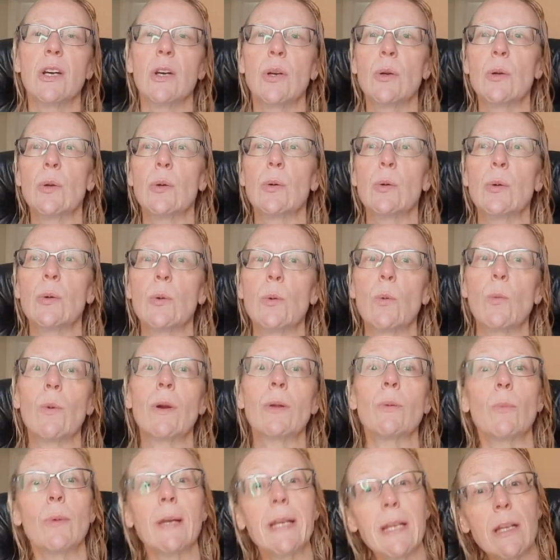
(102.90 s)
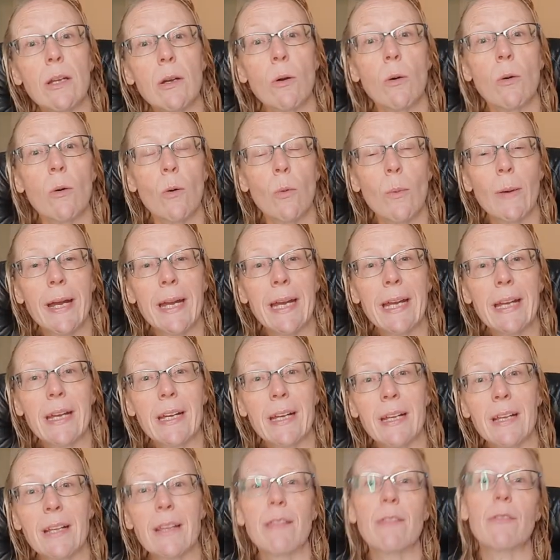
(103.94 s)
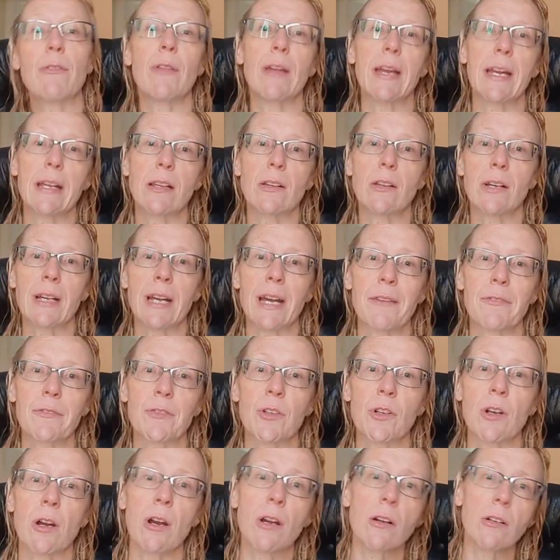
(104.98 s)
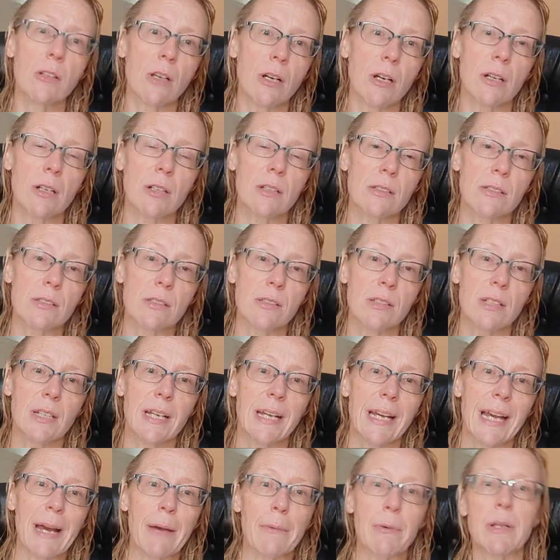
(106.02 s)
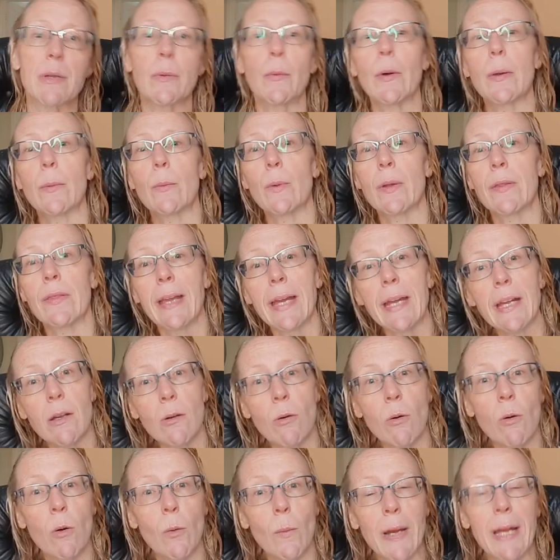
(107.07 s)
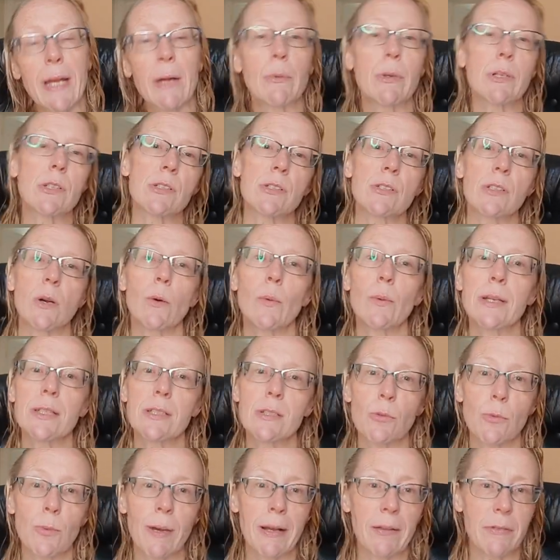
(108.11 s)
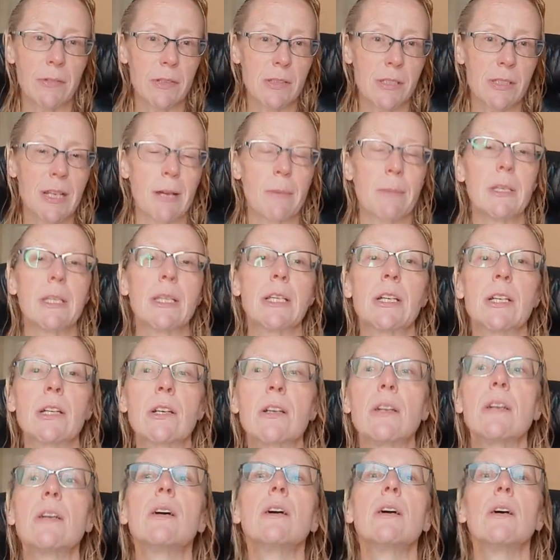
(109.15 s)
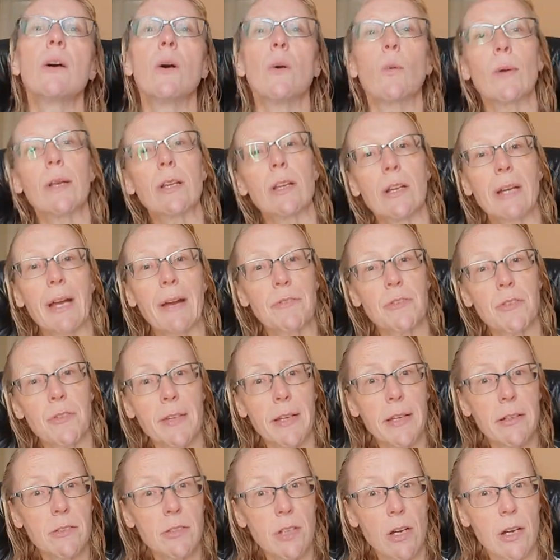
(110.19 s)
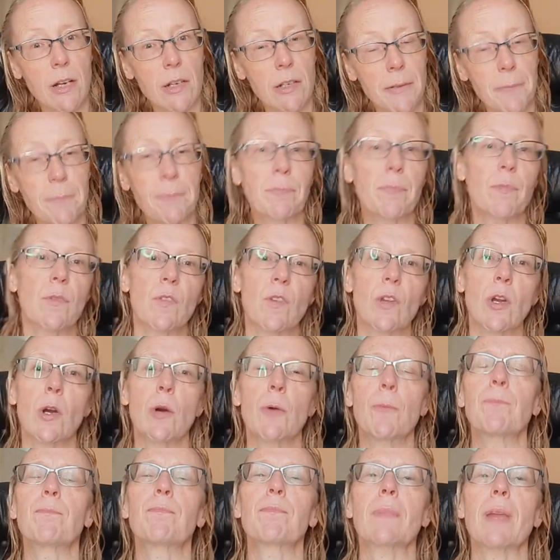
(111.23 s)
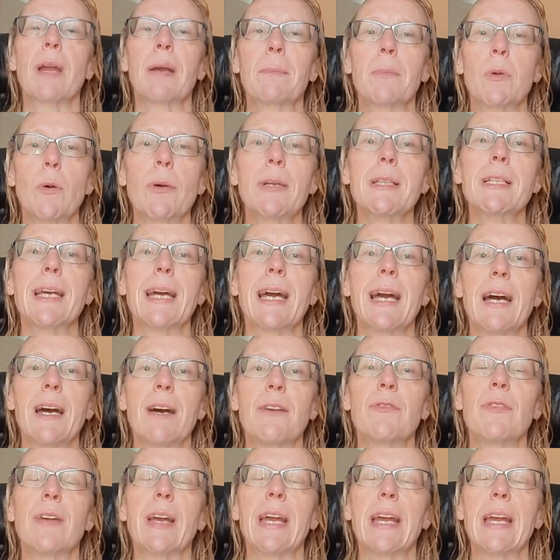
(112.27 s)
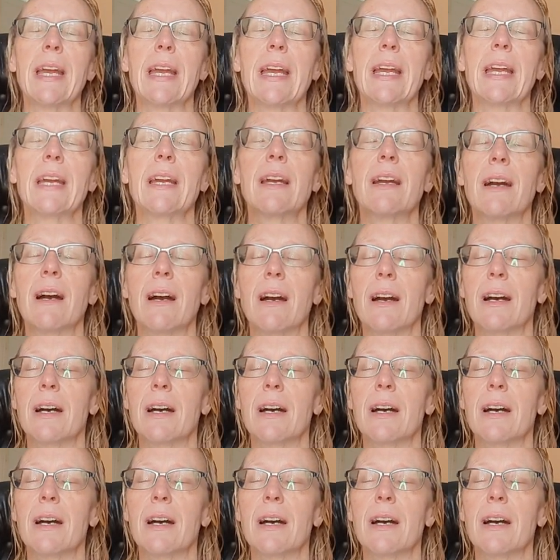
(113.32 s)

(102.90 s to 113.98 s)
who, when we go away, they look after our dogs, and when they go away, which is always around this time of year, we look after their dog. So I'm going to have a